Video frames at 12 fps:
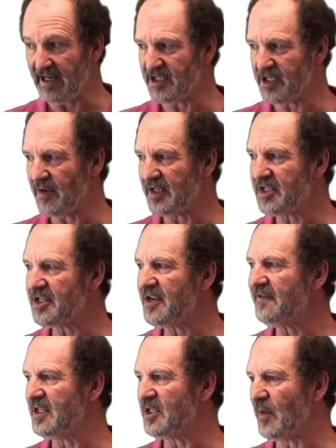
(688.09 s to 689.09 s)
So a
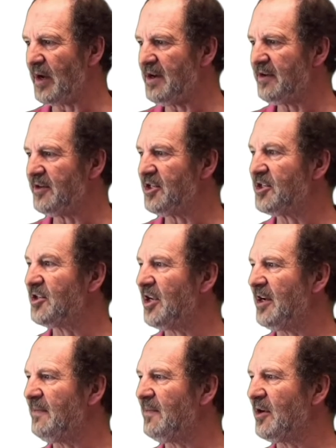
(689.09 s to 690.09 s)
surface wind, just
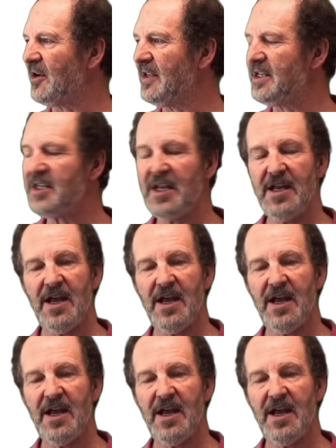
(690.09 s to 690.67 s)
look at this,